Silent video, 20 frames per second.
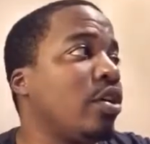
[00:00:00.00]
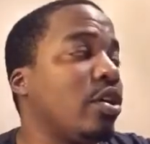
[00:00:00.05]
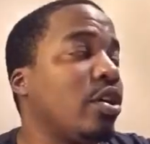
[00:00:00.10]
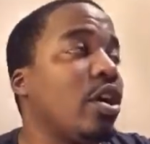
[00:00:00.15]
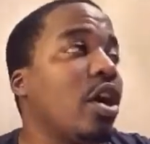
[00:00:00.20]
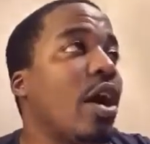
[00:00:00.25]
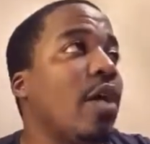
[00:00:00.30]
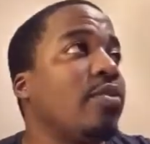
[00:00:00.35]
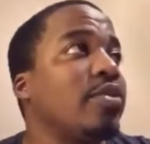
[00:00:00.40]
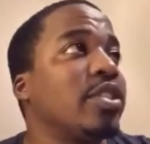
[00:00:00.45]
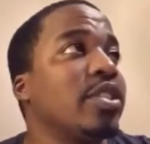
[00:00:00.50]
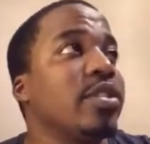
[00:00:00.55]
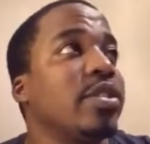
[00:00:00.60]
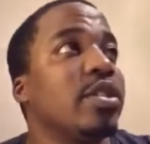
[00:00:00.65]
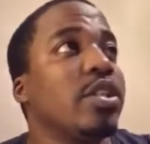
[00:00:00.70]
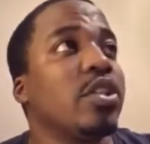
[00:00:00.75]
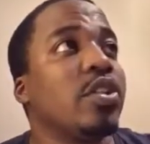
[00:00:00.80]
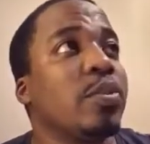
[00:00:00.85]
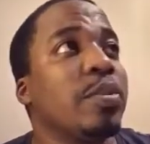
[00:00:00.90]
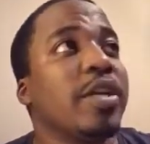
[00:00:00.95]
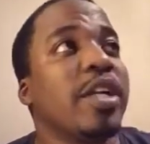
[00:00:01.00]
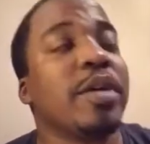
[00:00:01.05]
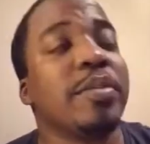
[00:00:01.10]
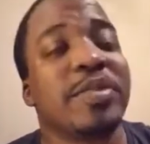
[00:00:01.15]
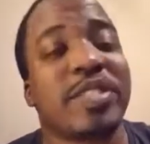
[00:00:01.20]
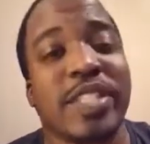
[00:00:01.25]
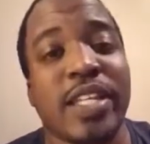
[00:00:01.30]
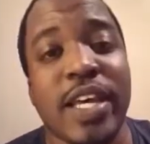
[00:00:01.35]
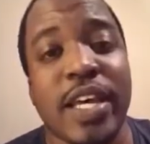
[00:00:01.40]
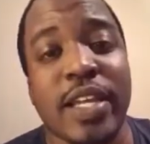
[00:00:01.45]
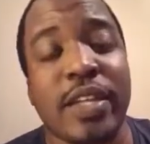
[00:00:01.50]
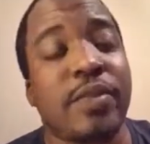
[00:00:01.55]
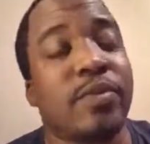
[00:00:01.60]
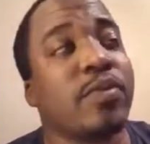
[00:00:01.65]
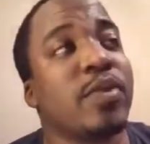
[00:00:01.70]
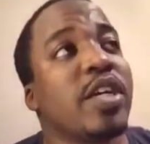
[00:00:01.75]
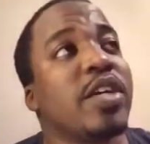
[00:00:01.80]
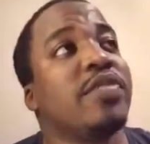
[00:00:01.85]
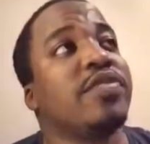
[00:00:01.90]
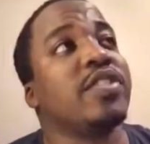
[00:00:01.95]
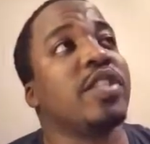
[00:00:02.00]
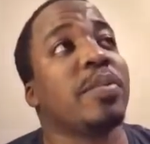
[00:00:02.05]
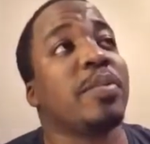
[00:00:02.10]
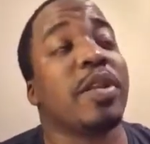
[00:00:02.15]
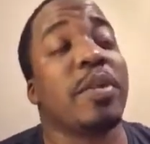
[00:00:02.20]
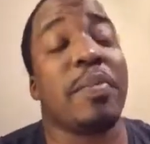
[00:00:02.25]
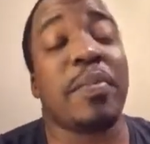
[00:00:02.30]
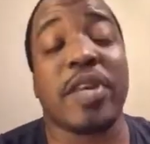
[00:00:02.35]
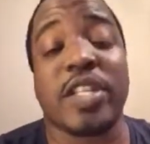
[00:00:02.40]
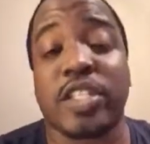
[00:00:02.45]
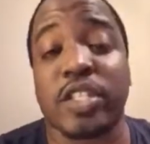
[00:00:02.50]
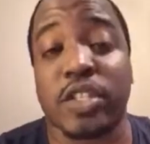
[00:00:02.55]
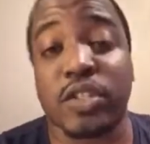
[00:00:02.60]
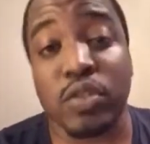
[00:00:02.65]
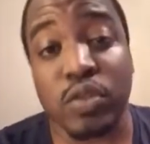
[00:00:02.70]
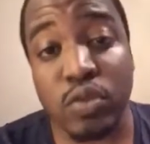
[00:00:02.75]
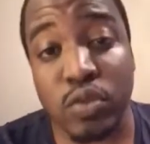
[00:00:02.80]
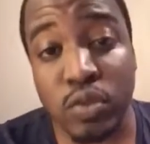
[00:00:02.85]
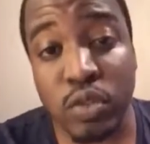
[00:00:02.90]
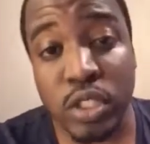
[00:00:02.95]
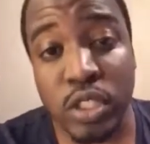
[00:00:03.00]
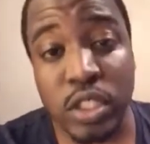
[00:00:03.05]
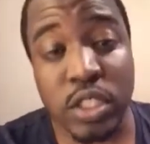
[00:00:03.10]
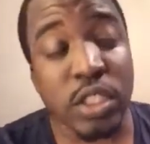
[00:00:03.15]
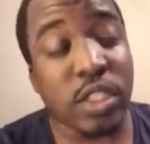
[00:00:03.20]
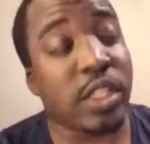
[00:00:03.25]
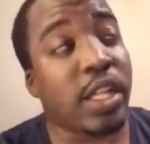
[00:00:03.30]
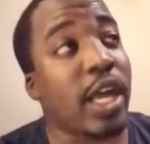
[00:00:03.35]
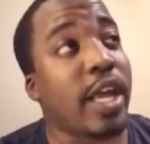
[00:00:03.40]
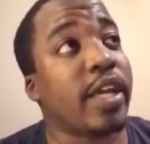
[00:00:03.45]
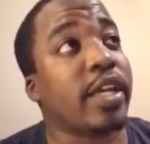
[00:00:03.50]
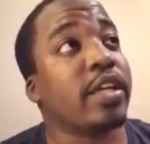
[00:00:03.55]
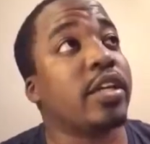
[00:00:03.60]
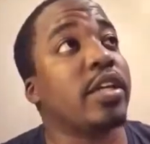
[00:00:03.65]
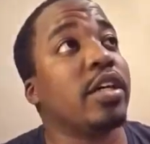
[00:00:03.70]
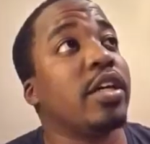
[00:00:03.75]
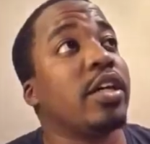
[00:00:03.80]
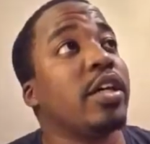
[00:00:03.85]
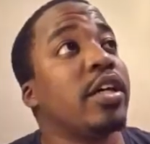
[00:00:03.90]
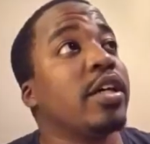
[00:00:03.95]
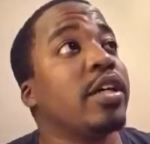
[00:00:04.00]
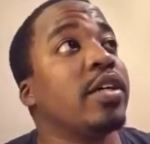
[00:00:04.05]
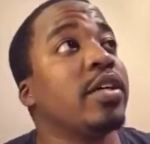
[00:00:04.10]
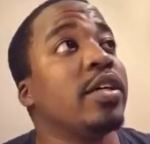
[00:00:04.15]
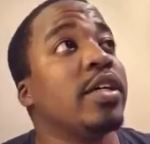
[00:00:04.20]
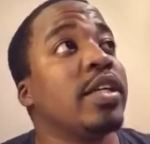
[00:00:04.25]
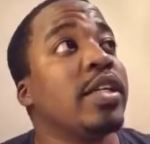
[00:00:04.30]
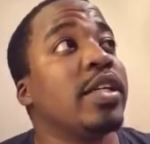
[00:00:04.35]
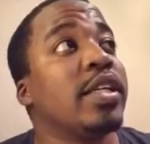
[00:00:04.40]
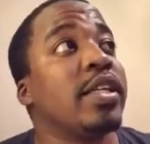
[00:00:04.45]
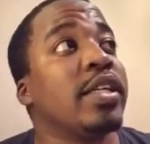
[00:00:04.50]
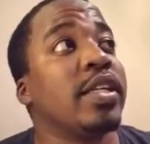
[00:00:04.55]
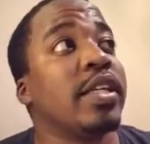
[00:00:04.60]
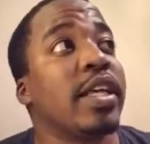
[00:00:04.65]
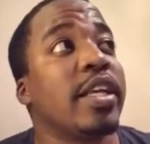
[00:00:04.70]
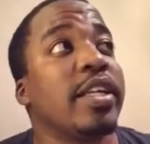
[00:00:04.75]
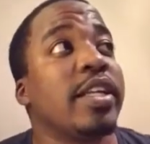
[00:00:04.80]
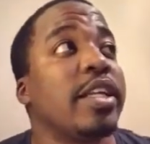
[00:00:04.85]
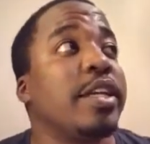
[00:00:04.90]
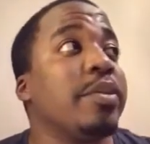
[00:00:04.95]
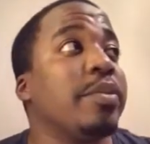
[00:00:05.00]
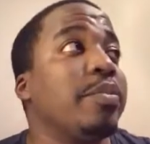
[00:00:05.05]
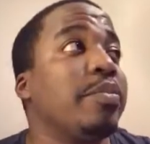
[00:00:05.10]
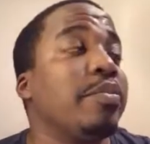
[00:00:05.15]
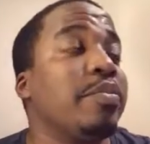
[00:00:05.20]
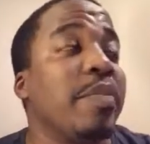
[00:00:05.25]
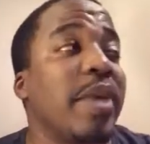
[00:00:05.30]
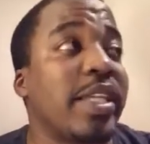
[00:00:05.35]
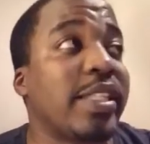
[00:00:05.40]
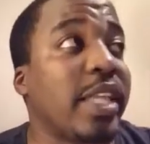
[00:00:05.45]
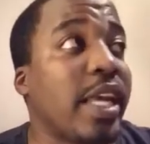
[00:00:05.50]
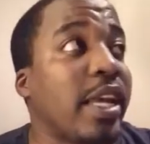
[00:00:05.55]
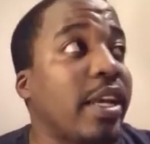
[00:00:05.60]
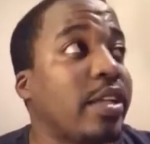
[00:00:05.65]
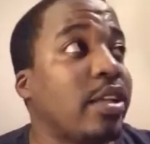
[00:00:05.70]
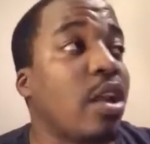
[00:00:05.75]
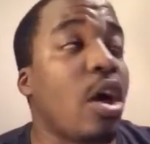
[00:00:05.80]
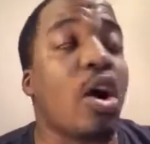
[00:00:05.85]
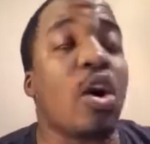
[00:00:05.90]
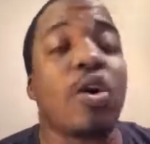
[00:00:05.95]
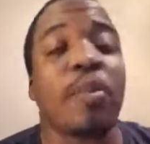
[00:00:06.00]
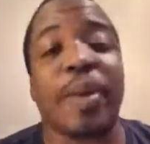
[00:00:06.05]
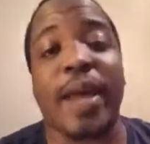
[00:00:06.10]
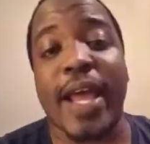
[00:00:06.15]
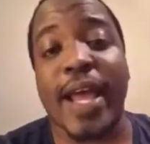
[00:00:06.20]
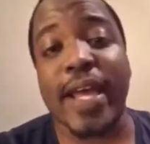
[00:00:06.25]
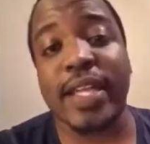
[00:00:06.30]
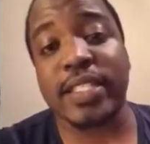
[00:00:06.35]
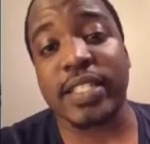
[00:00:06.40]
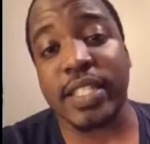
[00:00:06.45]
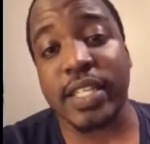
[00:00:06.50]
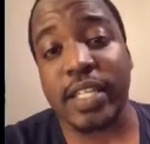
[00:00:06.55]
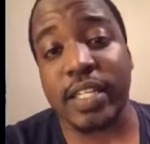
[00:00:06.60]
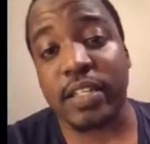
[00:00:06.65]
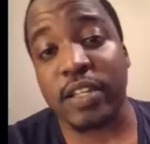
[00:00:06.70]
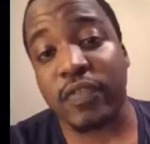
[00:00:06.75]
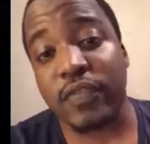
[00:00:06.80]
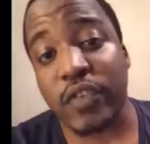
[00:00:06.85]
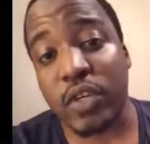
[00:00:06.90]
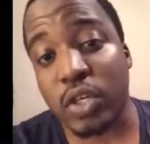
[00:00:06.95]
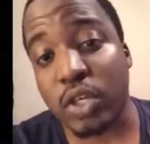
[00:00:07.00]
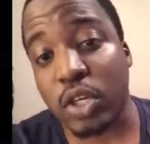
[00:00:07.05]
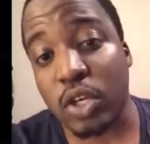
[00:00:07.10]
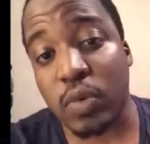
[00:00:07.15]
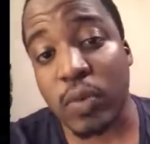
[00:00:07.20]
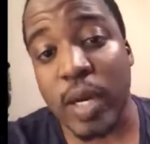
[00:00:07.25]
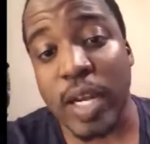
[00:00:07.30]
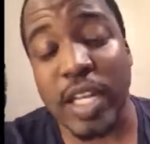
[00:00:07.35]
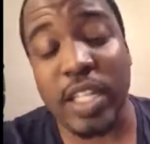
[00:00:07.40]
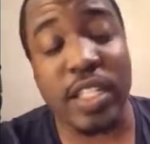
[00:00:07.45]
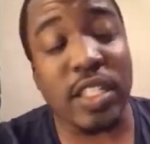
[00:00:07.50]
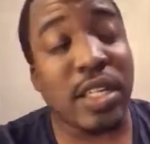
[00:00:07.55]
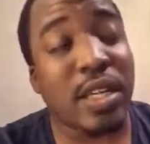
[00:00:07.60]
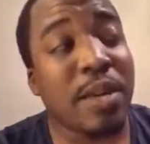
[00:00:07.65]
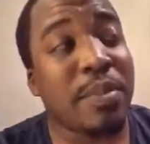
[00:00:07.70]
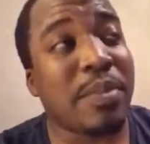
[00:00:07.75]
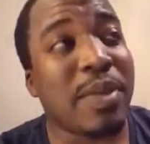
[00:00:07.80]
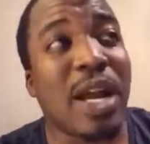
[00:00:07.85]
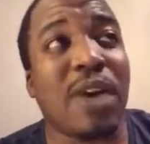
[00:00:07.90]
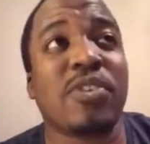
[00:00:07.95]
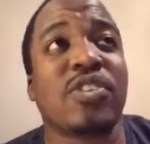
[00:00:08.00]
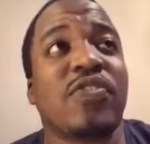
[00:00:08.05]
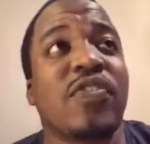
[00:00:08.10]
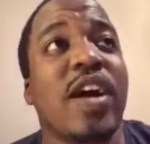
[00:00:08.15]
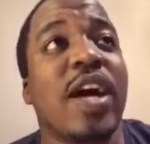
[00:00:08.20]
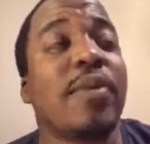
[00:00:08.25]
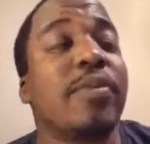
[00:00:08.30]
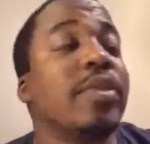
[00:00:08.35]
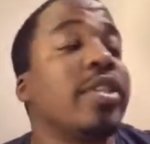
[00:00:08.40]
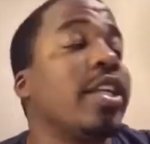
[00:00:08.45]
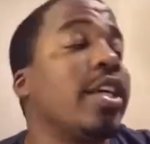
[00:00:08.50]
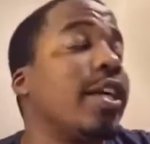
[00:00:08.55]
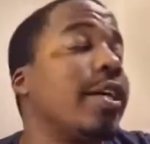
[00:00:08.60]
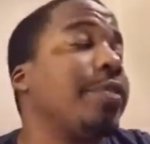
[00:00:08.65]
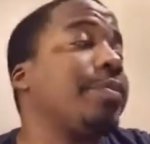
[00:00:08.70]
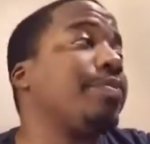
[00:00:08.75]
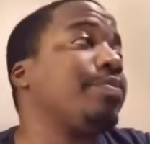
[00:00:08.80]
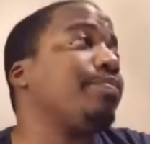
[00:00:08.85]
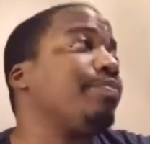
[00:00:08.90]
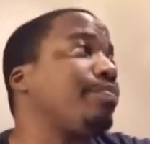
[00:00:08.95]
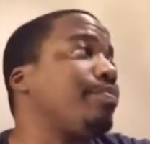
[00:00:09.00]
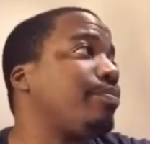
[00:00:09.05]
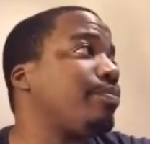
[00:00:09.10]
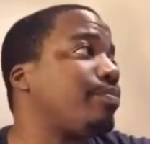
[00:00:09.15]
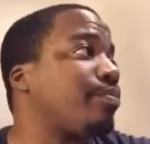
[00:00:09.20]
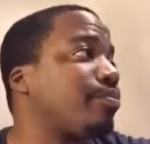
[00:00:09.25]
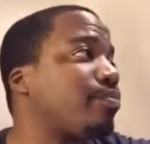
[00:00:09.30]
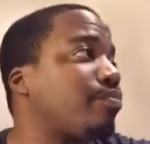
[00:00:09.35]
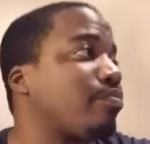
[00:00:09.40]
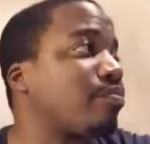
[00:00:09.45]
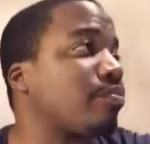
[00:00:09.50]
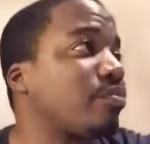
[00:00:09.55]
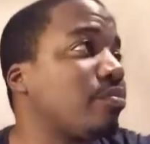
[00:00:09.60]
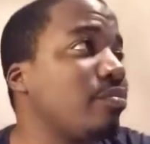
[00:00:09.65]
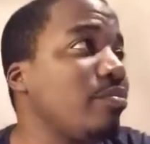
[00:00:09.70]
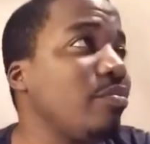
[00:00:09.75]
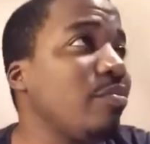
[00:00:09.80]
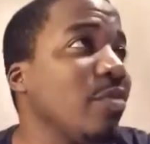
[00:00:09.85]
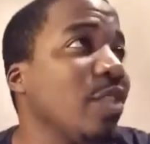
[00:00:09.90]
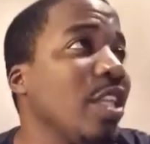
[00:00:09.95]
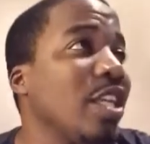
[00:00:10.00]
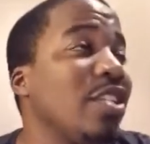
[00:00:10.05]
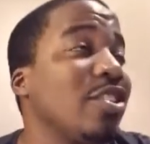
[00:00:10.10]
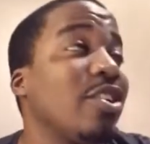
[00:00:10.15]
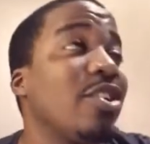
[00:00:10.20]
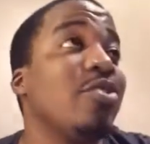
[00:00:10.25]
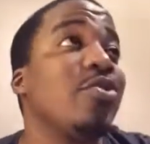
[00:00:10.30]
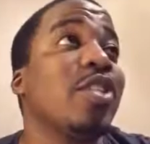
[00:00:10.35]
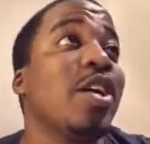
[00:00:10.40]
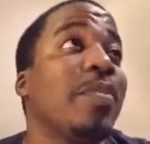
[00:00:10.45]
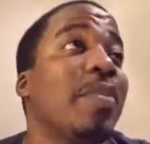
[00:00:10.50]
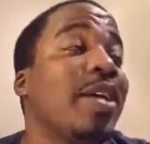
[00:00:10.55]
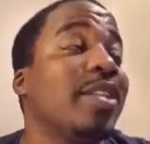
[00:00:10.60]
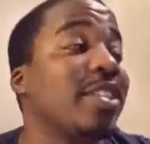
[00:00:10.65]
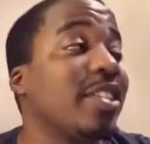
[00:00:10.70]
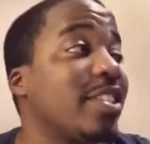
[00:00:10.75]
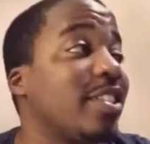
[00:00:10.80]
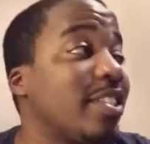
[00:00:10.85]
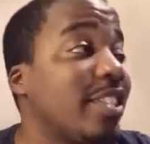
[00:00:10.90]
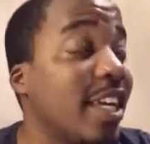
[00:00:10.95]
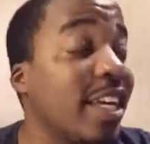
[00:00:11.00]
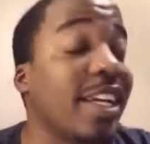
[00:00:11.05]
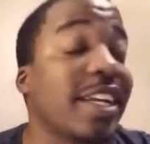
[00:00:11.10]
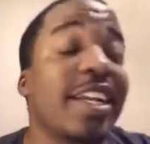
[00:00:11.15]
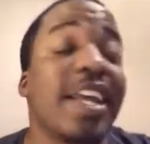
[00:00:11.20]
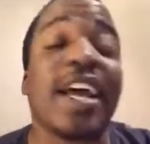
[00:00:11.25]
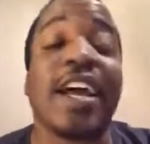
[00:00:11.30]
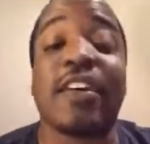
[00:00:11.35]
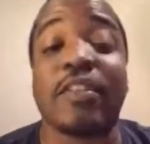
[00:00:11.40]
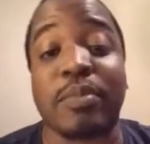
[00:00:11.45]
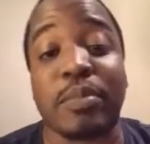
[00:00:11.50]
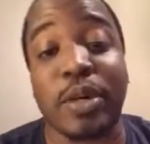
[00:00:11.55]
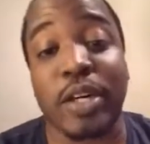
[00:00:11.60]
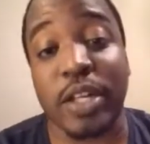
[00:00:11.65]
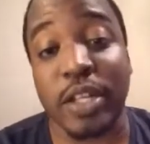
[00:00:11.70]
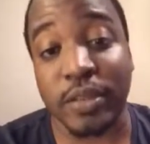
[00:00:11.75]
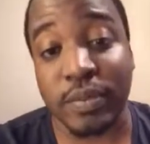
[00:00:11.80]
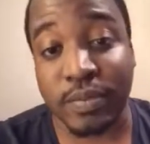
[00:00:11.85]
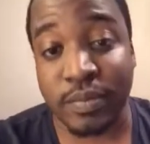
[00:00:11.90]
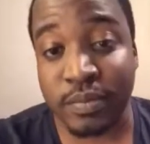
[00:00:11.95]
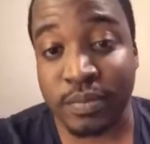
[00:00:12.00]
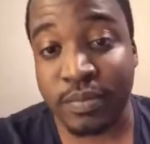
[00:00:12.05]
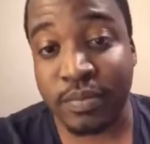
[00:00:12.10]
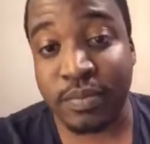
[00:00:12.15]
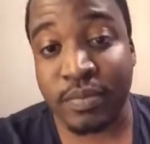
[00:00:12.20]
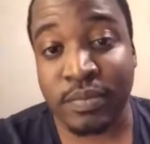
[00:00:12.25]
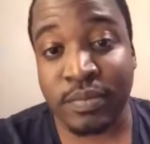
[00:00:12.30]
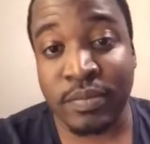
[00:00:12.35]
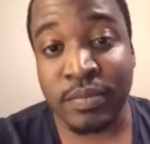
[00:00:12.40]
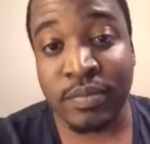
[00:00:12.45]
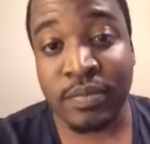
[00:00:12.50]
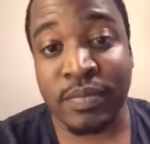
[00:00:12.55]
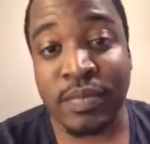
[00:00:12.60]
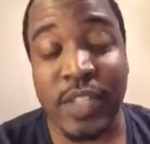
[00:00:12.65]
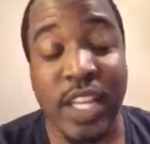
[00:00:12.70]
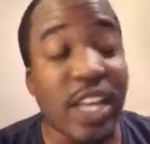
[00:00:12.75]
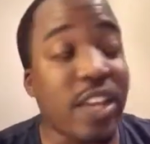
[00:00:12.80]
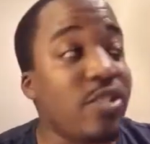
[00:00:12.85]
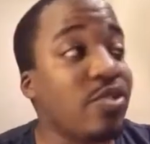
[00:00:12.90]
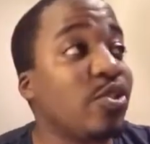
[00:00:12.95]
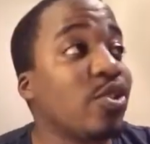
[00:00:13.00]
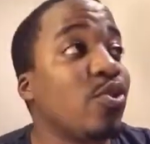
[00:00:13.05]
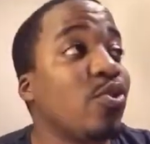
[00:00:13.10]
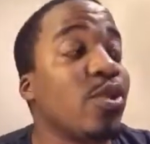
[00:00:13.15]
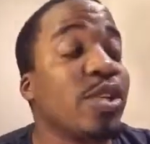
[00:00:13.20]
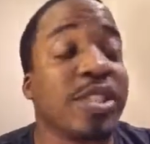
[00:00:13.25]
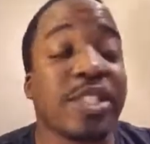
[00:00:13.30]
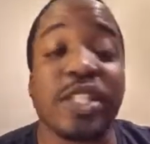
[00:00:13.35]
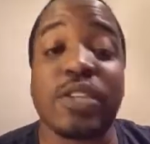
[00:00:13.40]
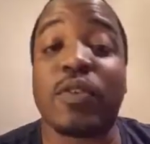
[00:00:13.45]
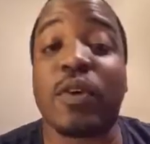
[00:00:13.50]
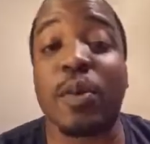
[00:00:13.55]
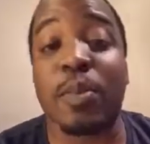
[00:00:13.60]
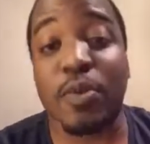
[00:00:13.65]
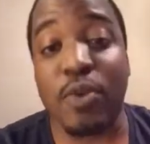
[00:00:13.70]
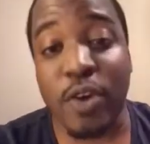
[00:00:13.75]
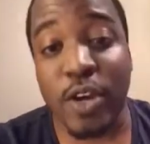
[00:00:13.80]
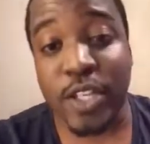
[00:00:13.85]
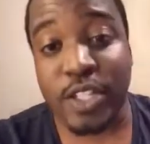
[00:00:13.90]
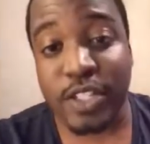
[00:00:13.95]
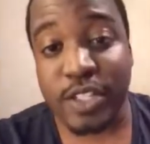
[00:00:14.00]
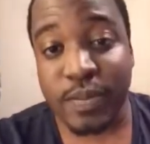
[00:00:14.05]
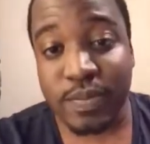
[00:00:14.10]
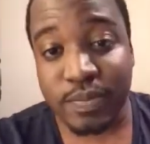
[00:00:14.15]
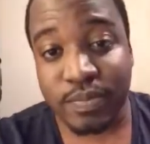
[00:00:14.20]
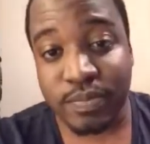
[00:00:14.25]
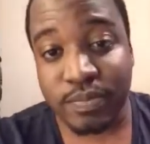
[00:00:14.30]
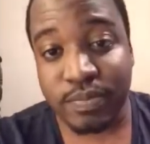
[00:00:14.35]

You know, I was a little bit upset with some of the miscues, like letting them make that long pass and get in the field goal range, but I was fine with that. So you come out the second half, bro, and you score 0 points.